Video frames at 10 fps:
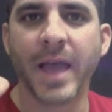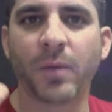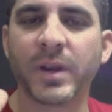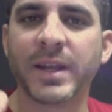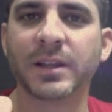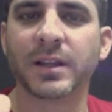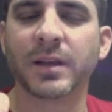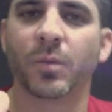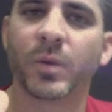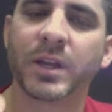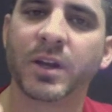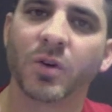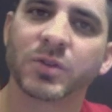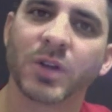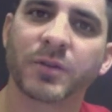And when he
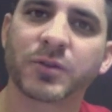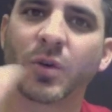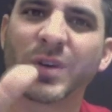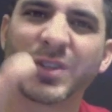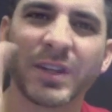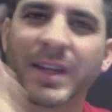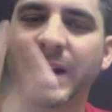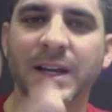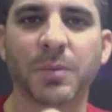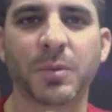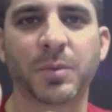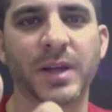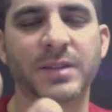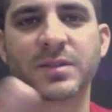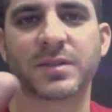goes offshore, he's only got a couple
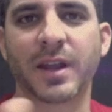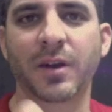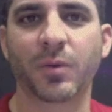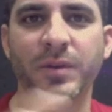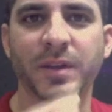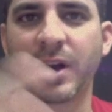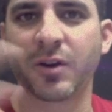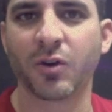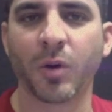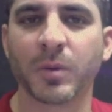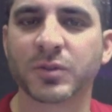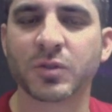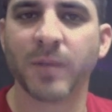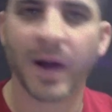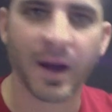places that are within our normal
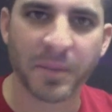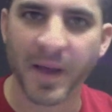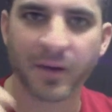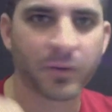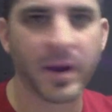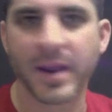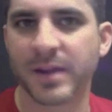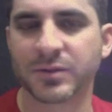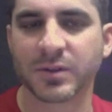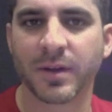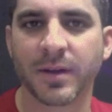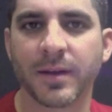2-mile paddle range.